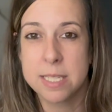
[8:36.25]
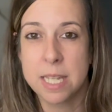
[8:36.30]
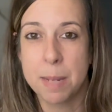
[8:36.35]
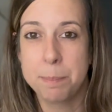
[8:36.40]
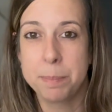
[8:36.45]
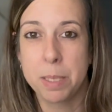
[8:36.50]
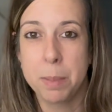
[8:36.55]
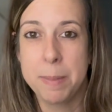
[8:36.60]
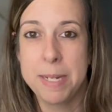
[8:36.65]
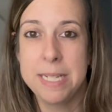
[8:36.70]

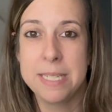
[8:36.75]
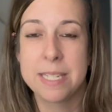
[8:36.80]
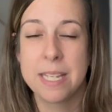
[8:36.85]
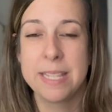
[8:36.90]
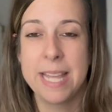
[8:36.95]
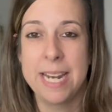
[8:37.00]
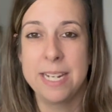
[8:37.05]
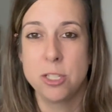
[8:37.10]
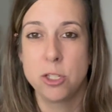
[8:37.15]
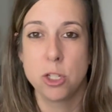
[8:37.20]
supplement
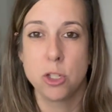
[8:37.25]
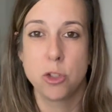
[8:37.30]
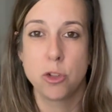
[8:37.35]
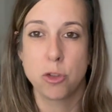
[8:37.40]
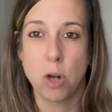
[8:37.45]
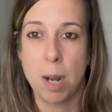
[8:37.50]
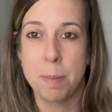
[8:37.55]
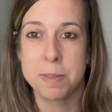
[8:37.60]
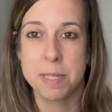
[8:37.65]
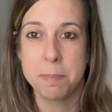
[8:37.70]
that is just
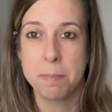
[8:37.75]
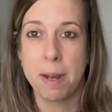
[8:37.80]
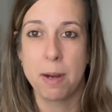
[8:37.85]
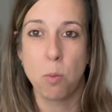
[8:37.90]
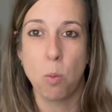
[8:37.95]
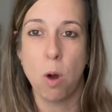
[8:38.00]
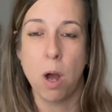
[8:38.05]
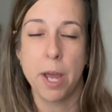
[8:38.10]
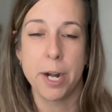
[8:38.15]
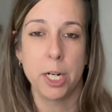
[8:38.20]
drops in my
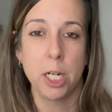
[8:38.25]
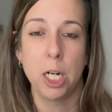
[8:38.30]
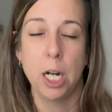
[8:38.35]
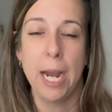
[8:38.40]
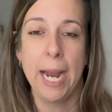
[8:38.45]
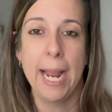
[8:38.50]
water,